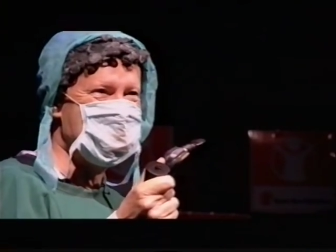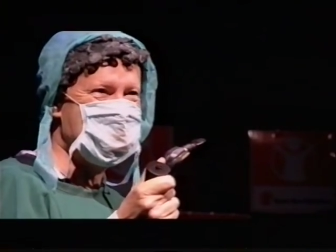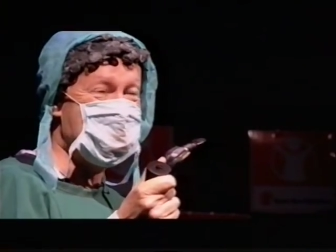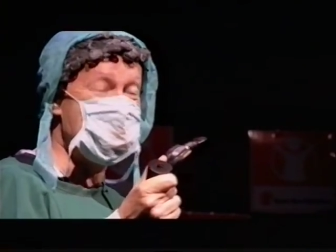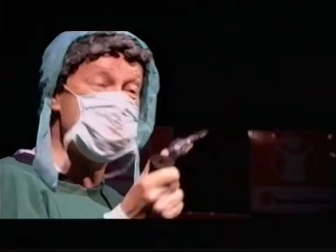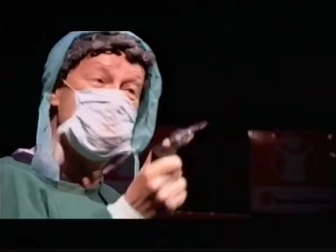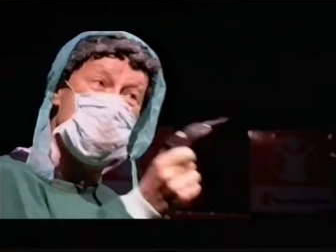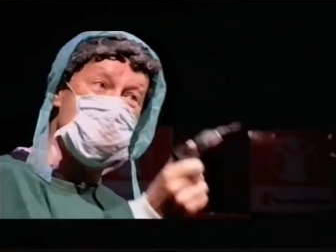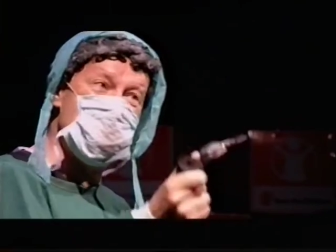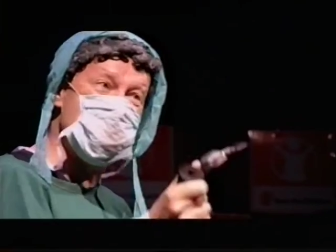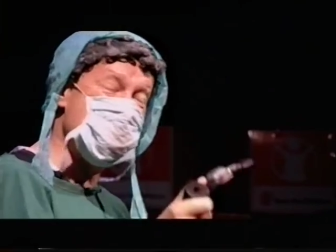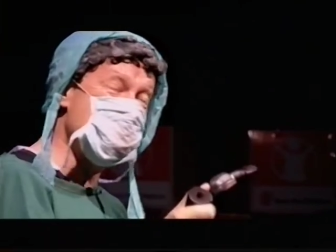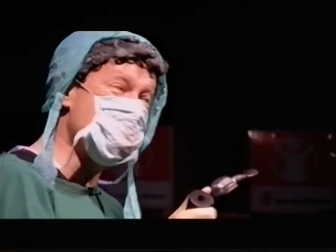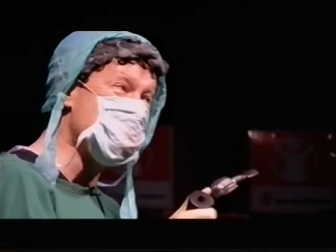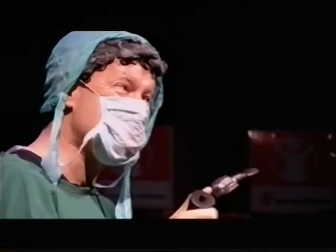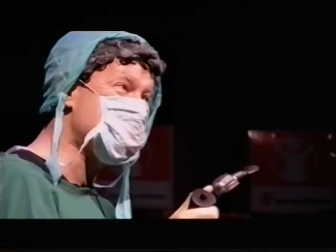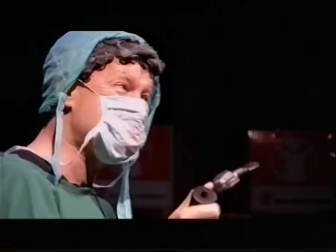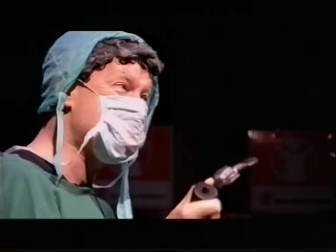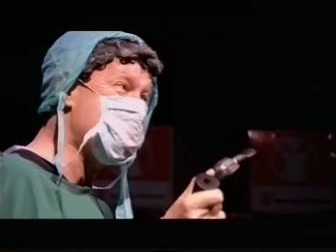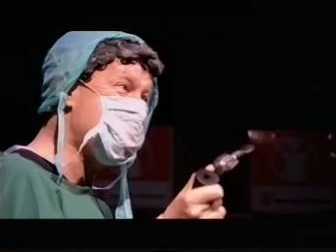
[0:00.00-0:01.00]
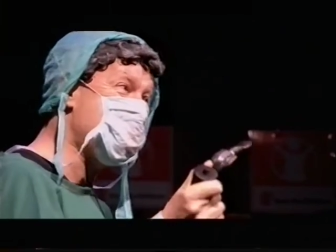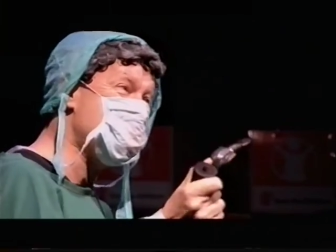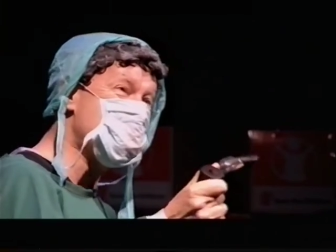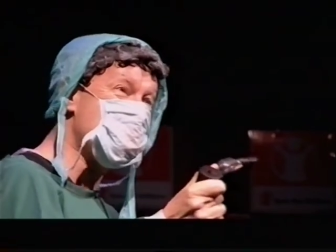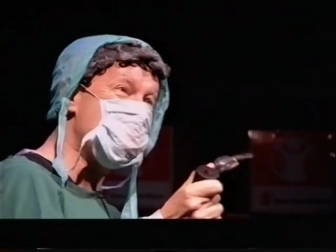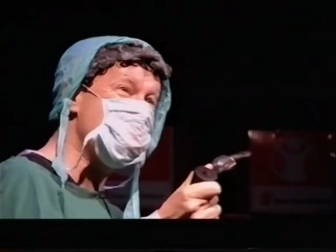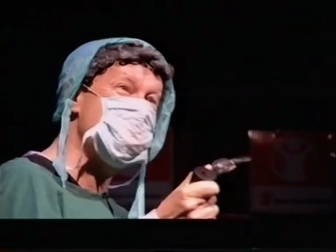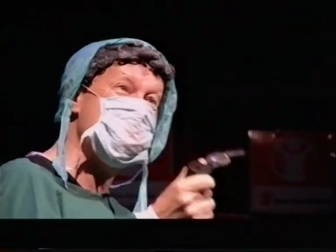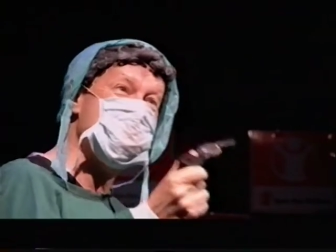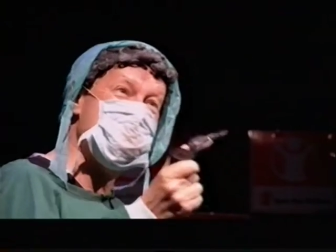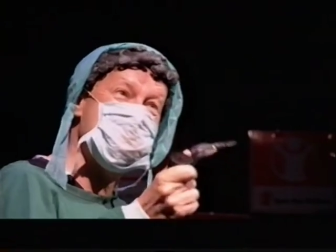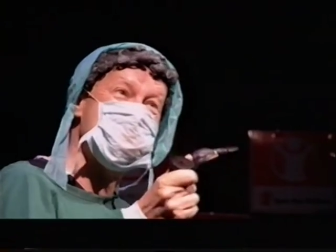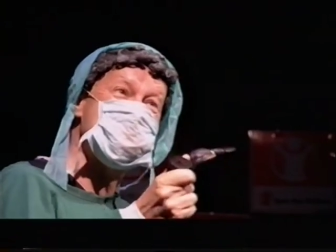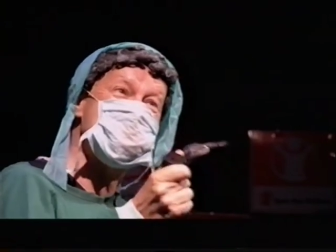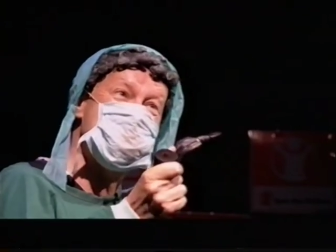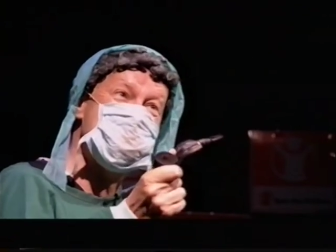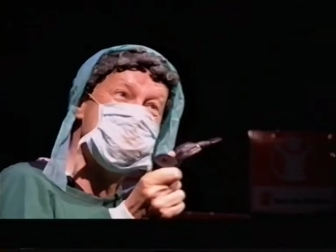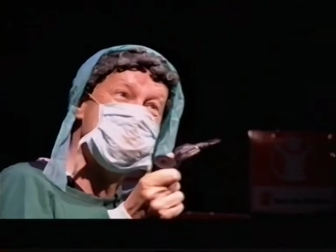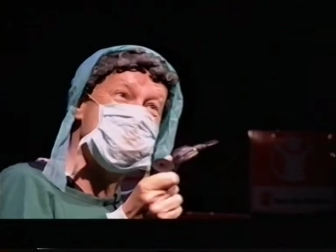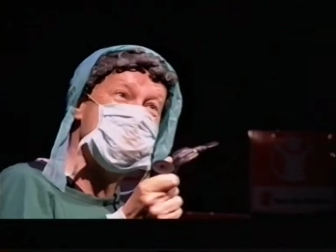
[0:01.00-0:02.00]
And know that this
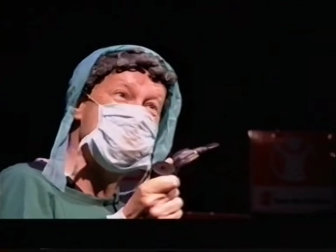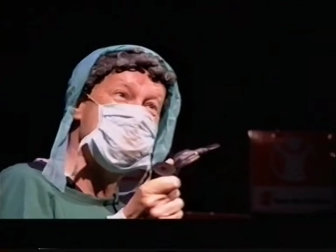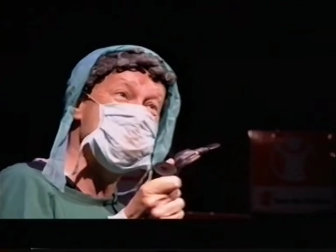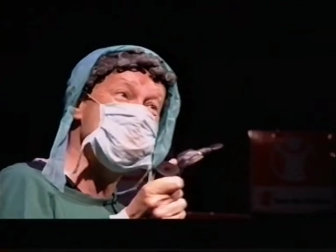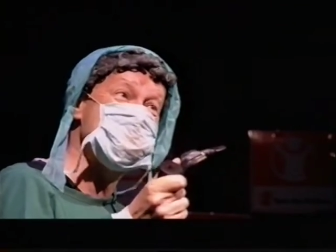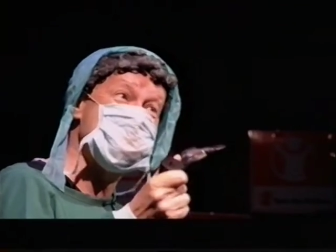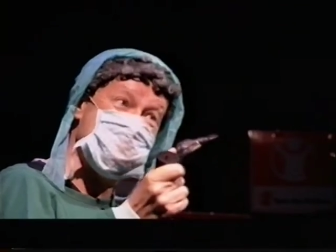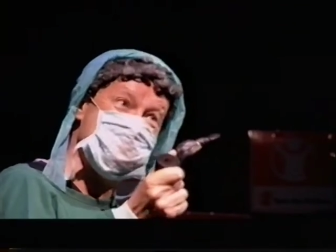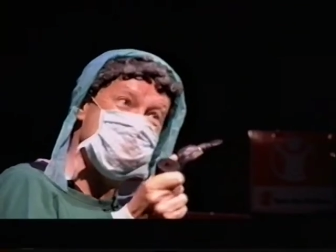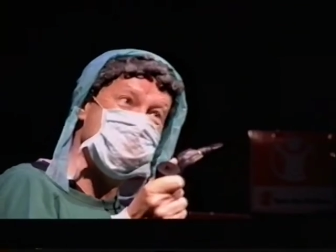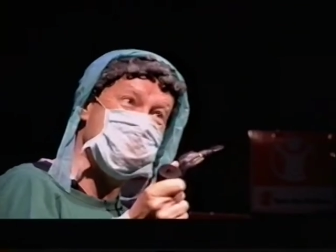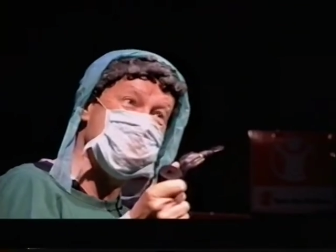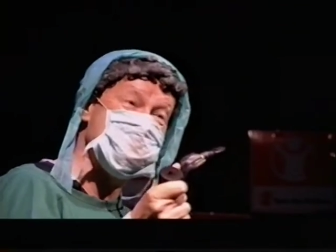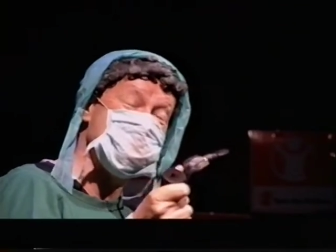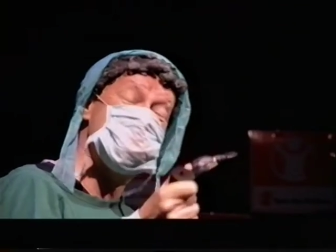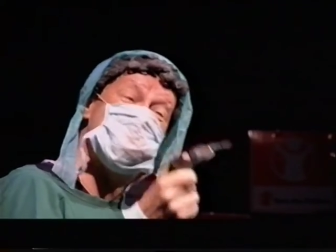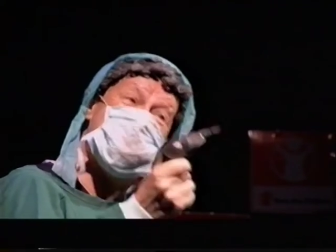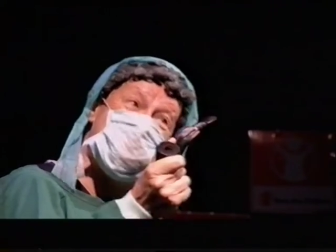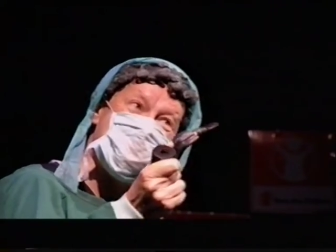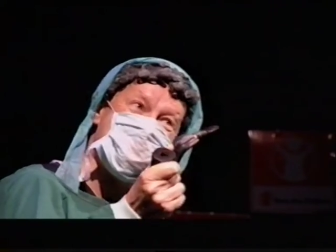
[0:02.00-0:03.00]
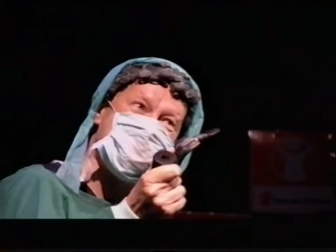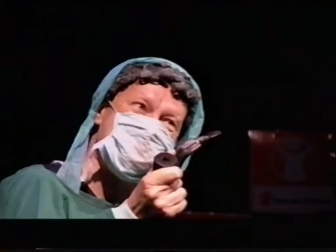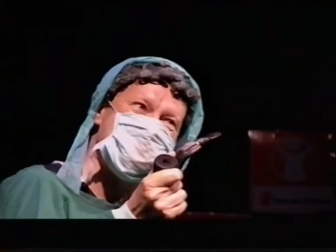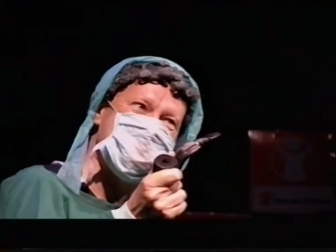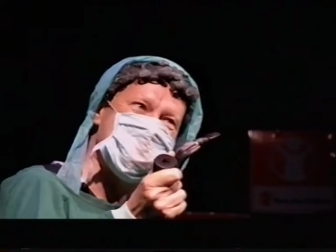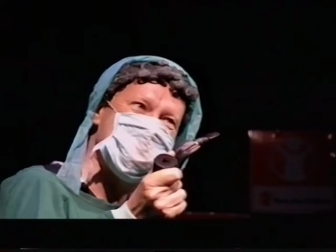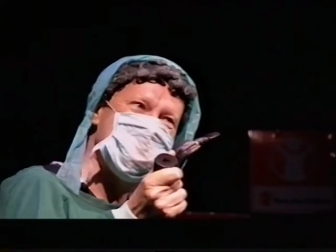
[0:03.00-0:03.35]
HIV/AIDS thing is a reality, but